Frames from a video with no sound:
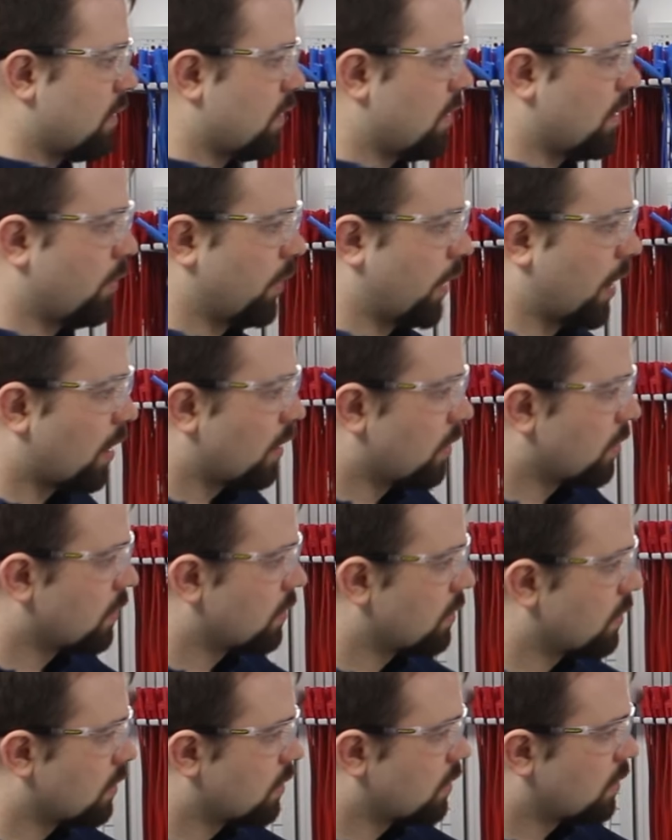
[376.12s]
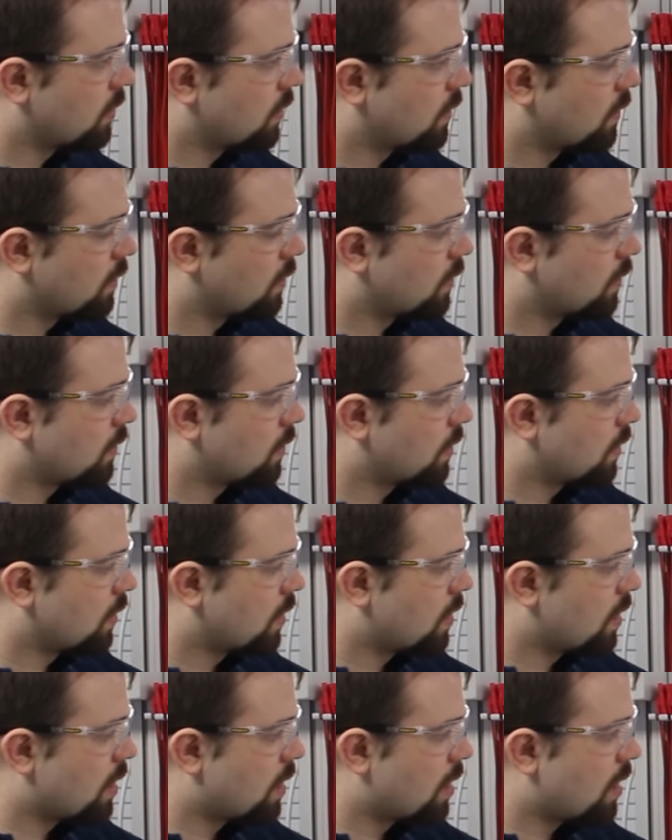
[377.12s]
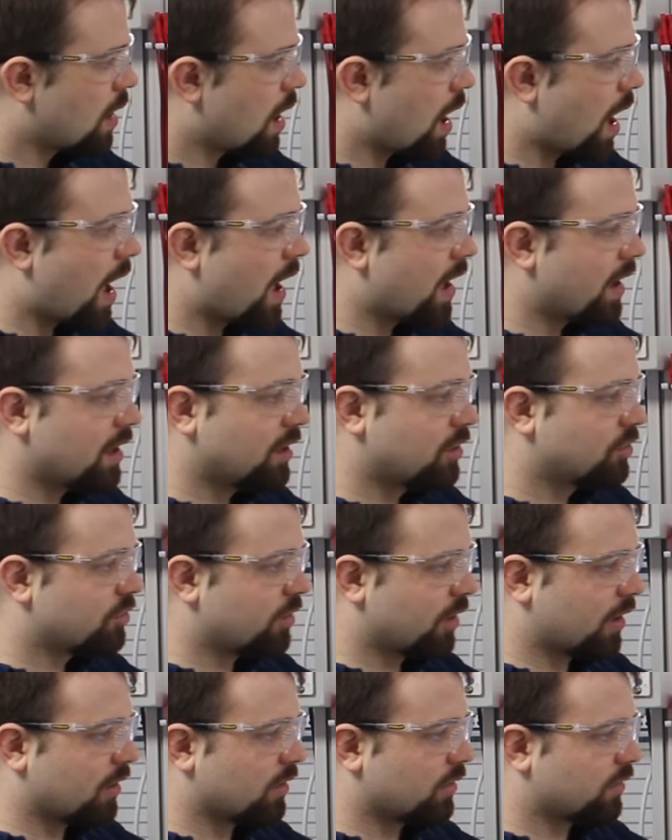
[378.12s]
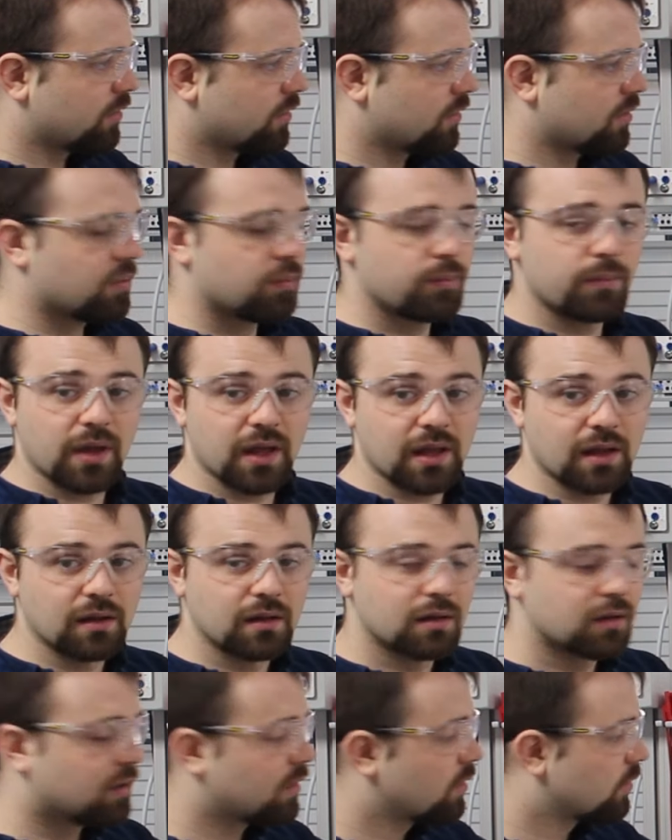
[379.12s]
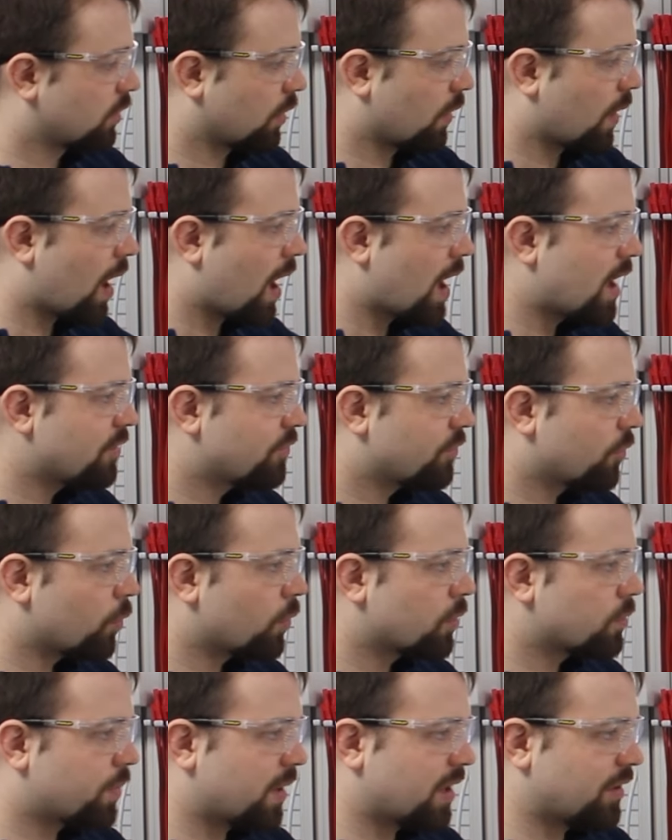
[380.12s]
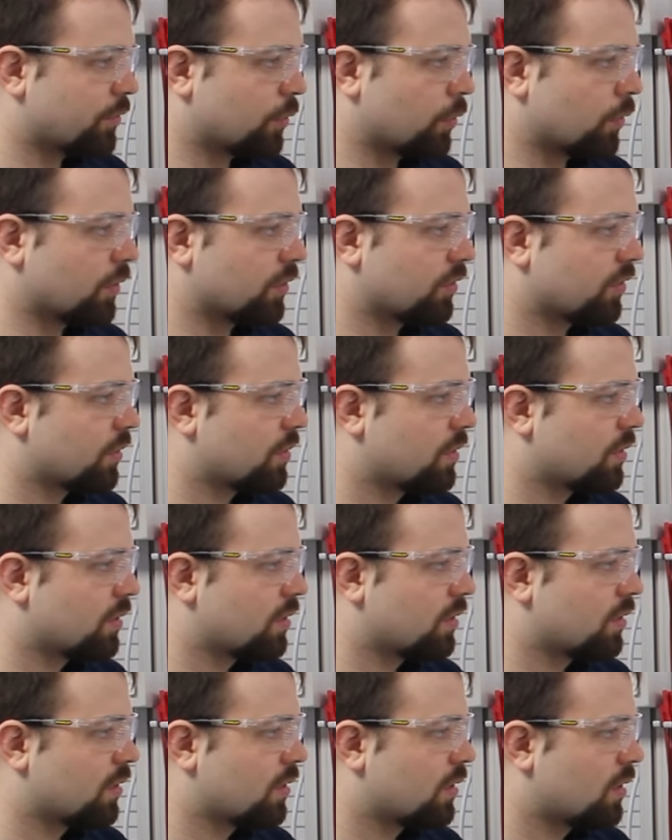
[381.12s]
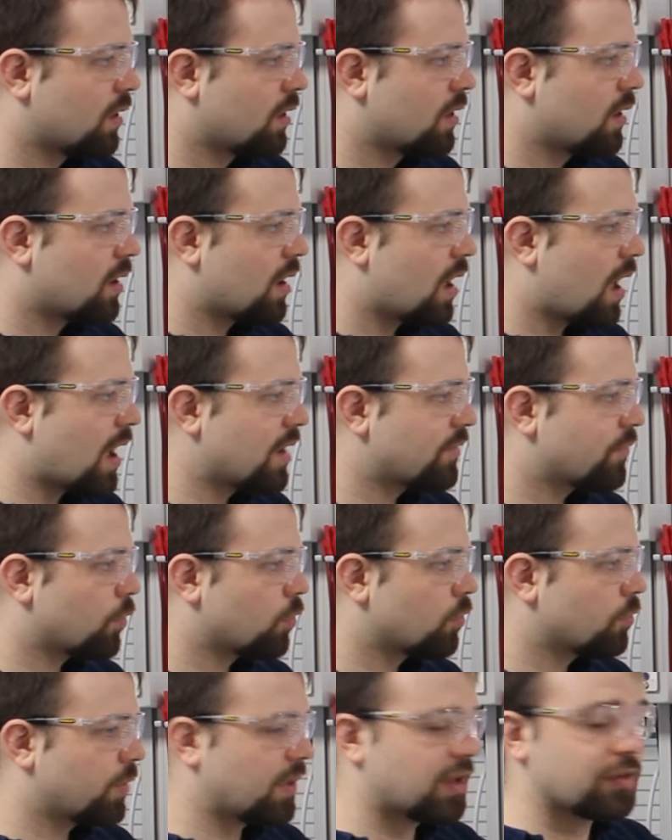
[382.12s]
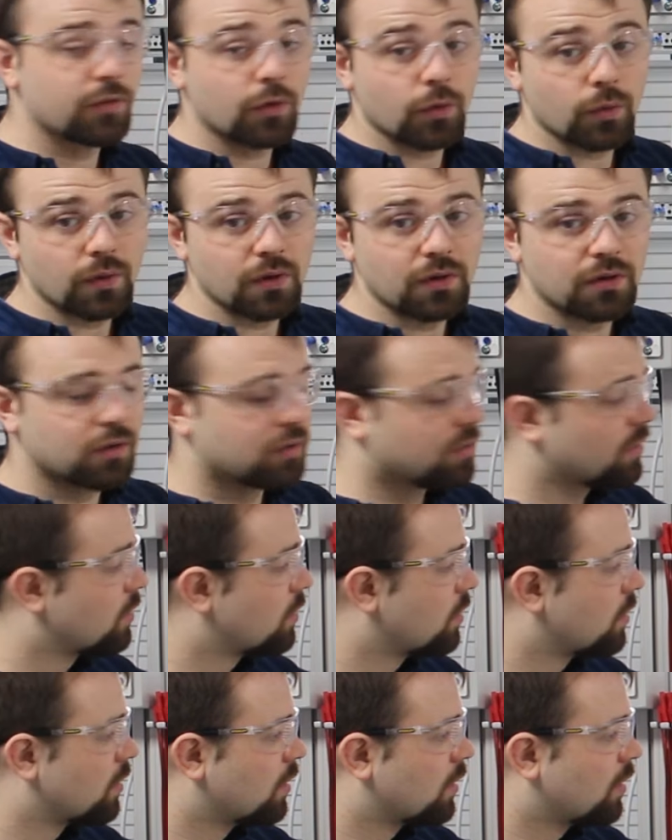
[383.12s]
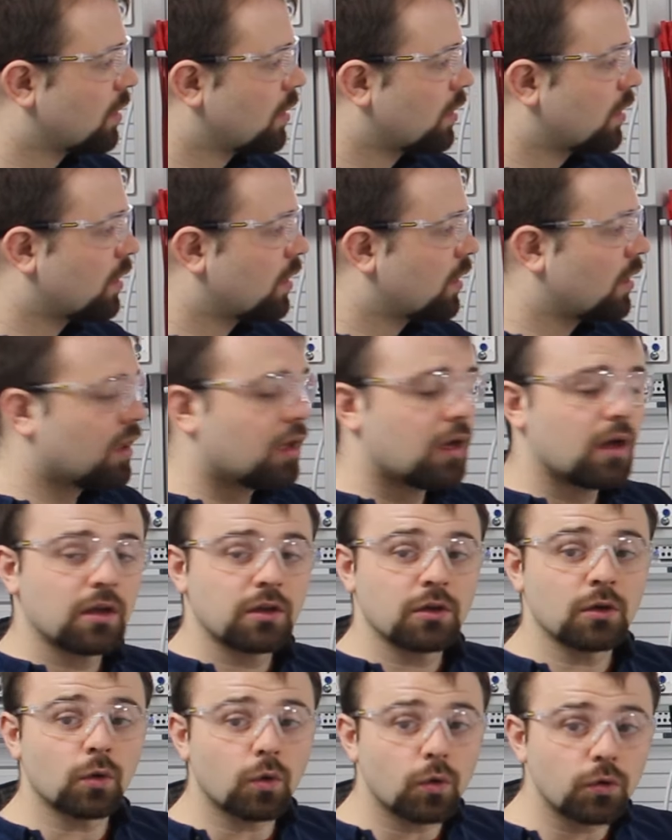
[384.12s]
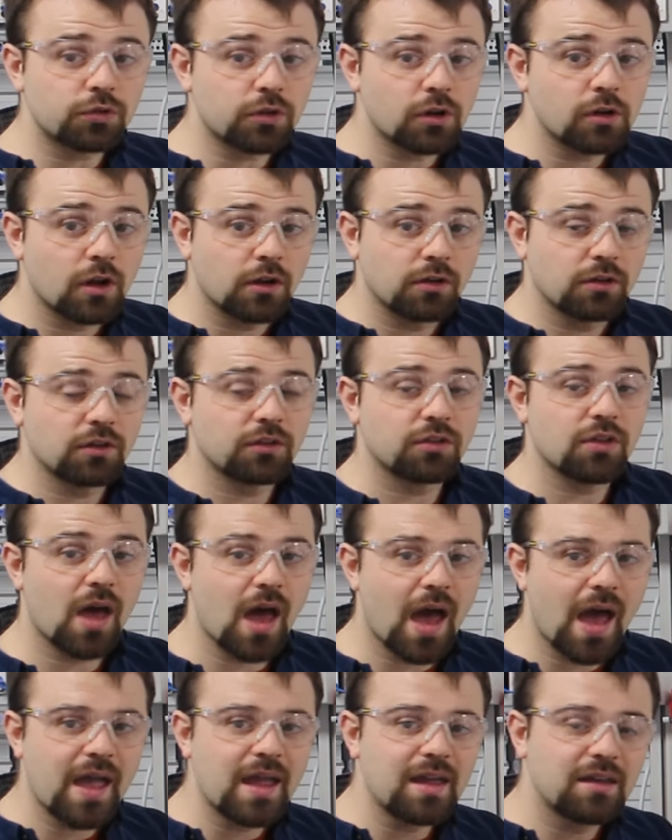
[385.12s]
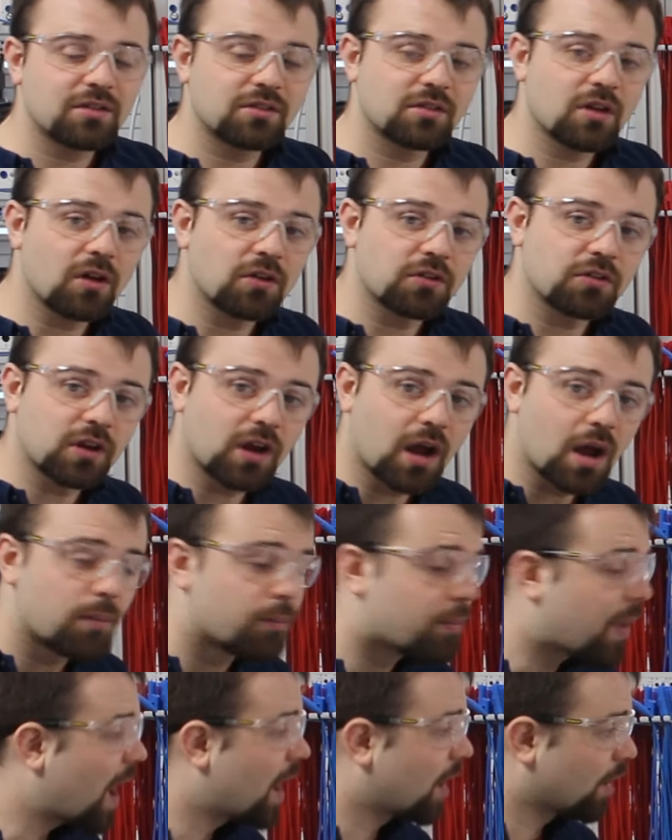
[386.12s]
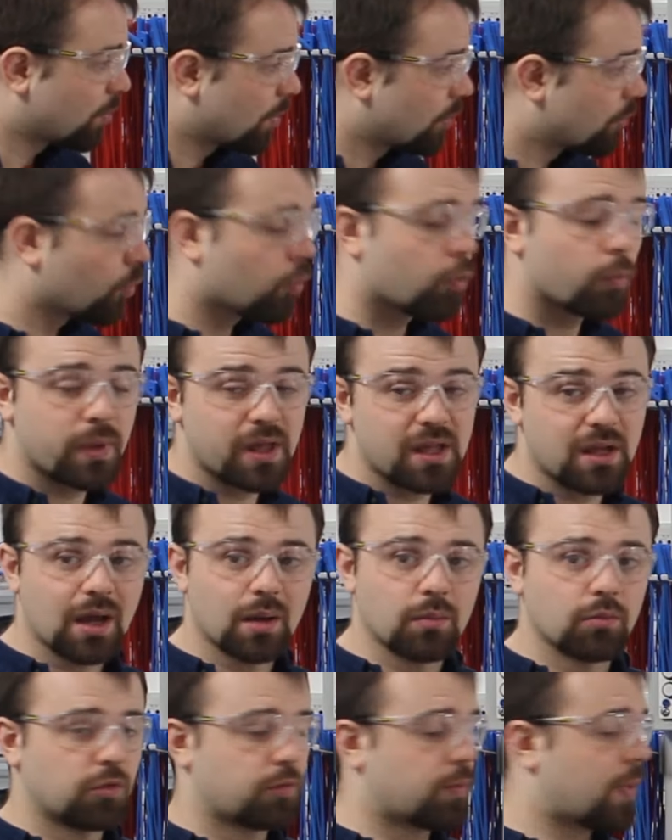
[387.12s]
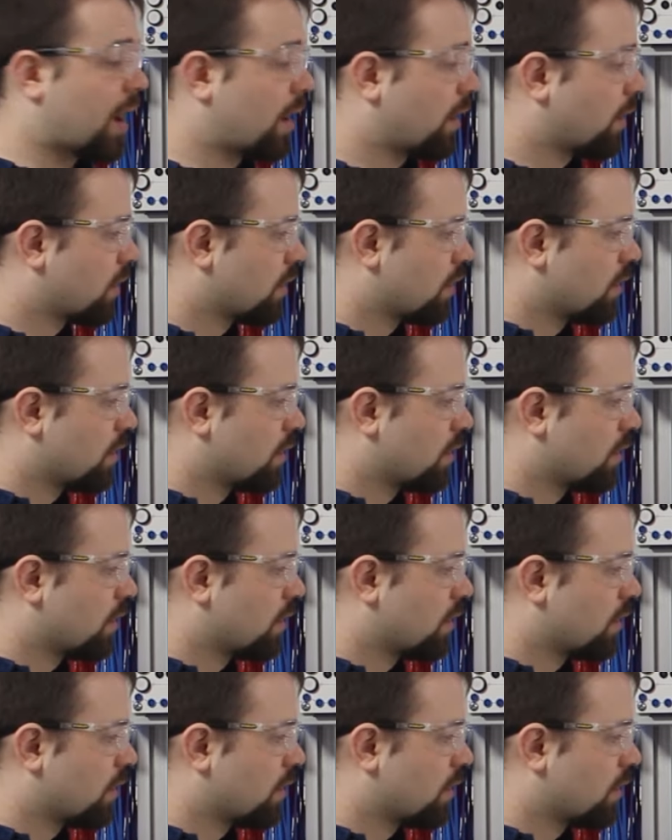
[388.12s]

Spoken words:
Here we go. A triggers B. So A forward, B forward. A forward, B forward. You'll also notice that A starts to come back before B comes back.